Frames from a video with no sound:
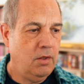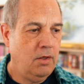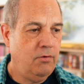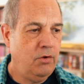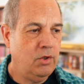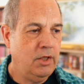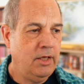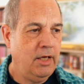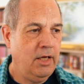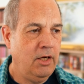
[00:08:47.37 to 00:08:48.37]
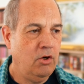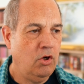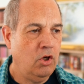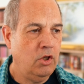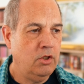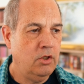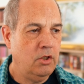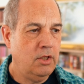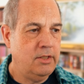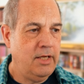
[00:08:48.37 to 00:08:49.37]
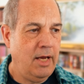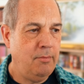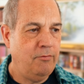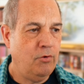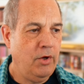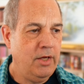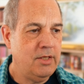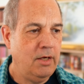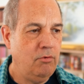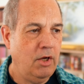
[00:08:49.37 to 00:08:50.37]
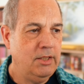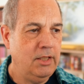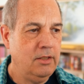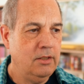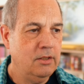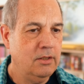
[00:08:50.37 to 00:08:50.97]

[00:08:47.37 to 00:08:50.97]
If you click here on the tab for essay writing,